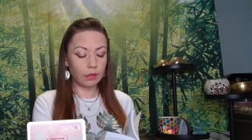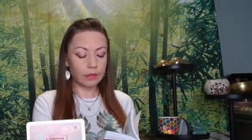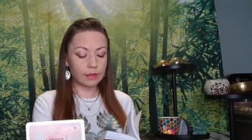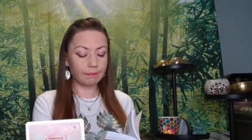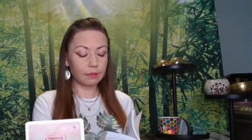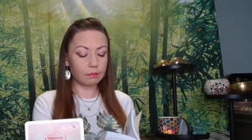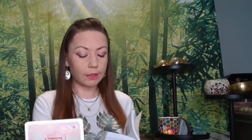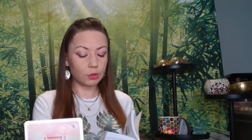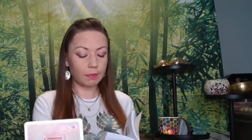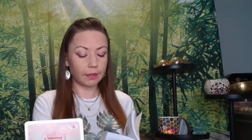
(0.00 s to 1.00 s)
Something
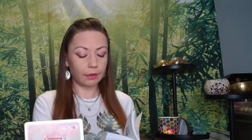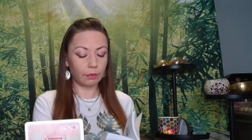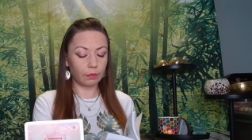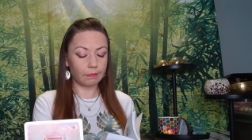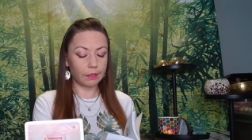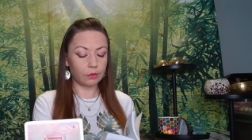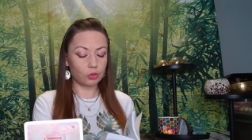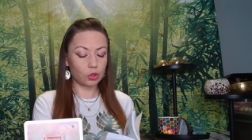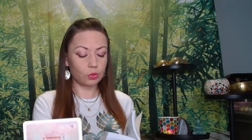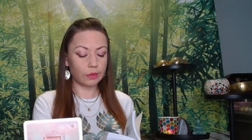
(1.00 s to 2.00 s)
much better will make you
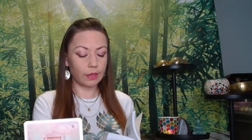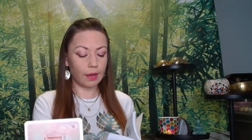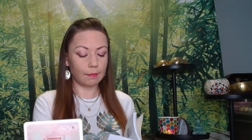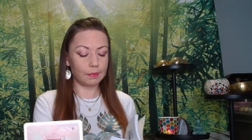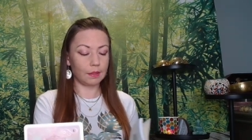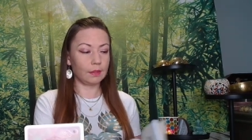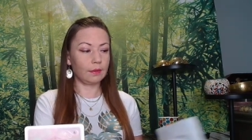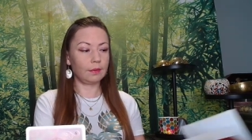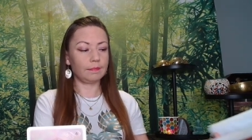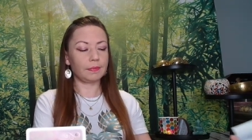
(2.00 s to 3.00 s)
truly happy
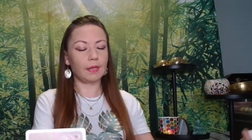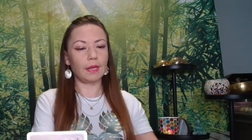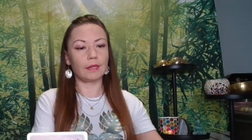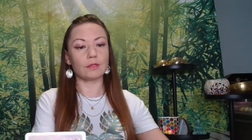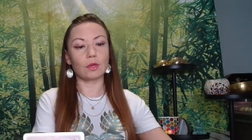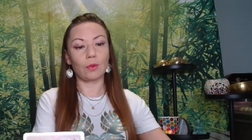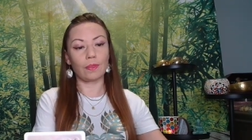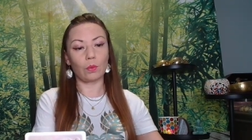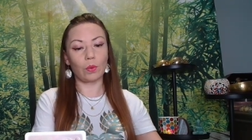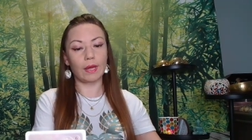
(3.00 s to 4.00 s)
and is
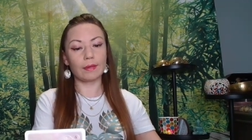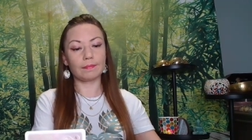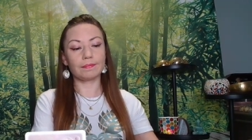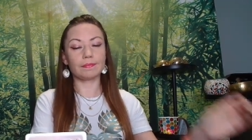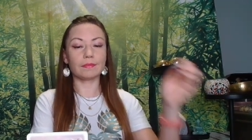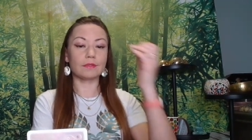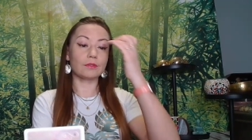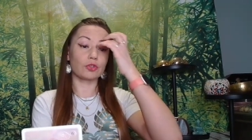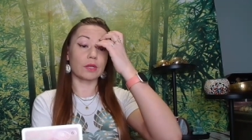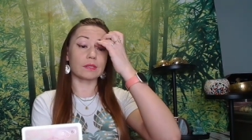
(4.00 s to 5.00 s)
on the way.
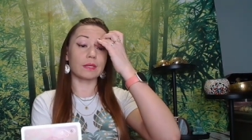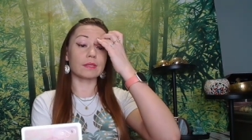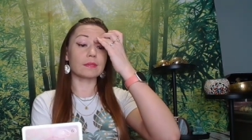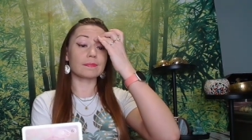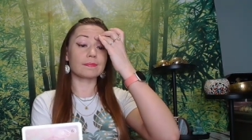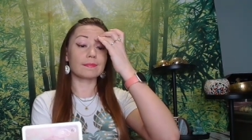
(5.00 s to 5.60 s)
Trust this.